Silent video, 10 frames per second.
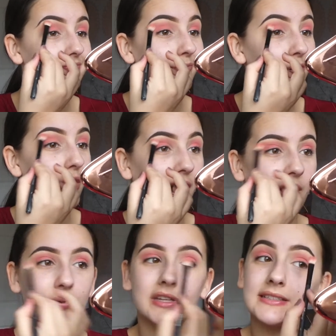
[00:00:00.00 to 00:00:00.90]
we don't
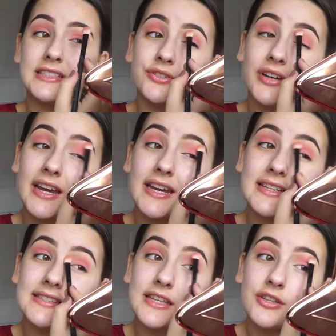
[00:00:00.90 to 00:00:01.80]
have predicted
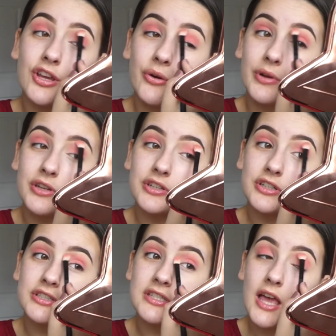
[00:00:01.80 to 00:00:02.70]
grades. No one
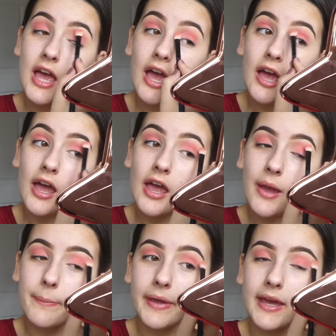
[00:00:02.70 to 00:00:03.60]
does,
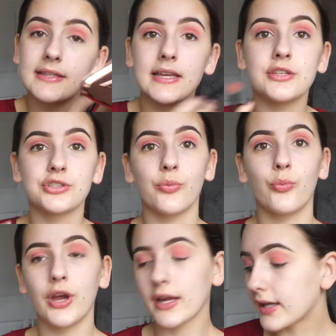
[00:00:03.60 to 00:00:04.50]
because it doesn't
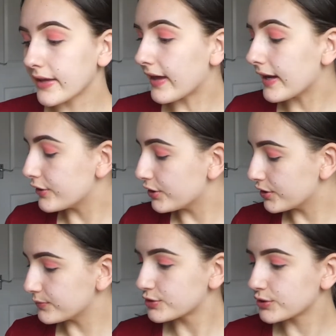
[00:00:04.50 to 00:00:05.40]
work like that in the
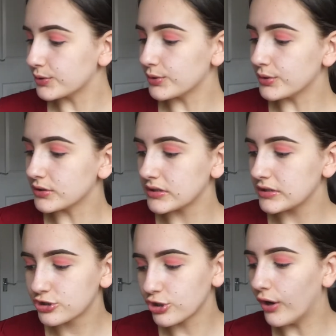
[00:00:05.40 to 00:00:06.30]
homeschooled
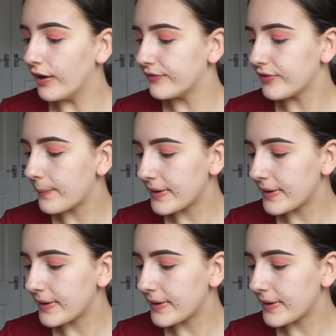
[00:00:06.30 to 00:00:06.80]
sort of